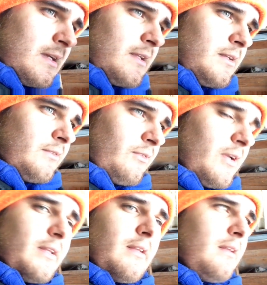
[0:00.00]
and then
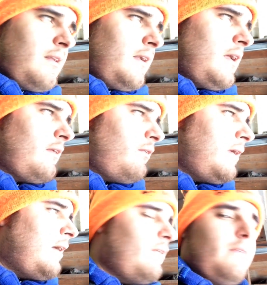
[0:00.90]
run another
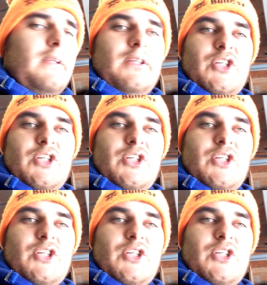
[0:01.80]
one out in the